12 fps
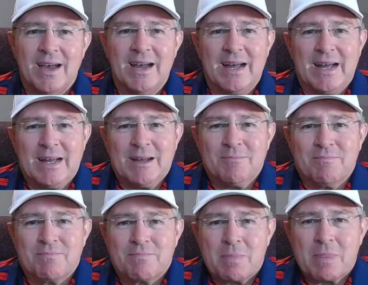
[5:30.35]

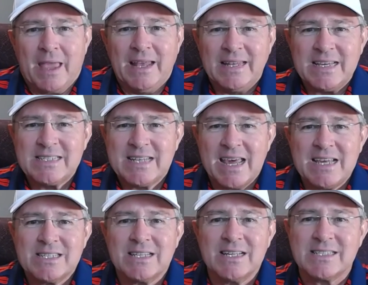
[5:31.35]
In these
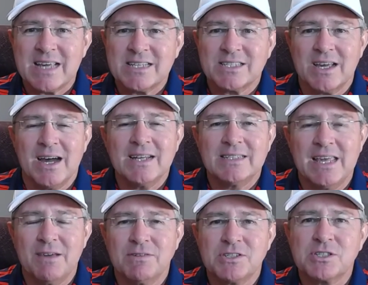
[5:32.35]
days, let's ask God to
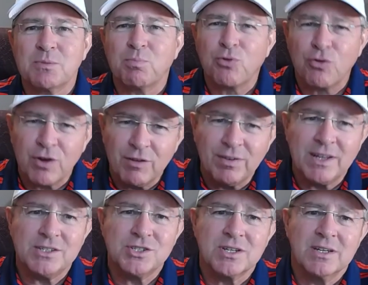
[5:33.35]
give us the
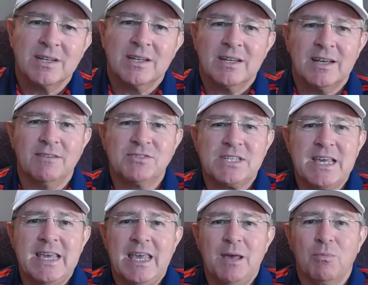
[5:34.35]
privilege of
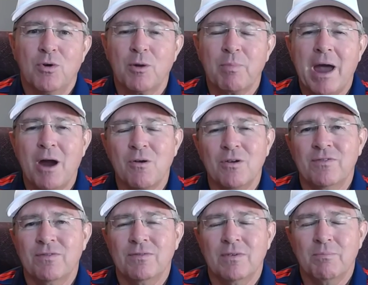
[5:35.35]
seeing Him work
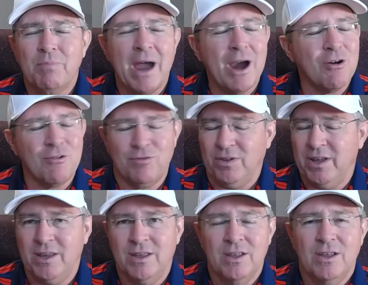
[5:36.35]

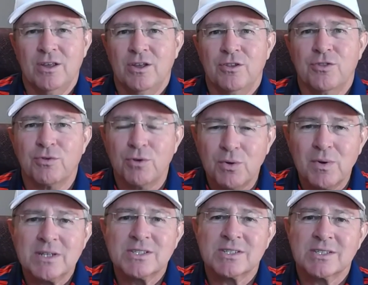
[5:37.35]
powerfully through
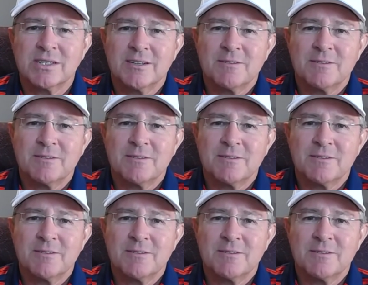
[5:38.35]
us,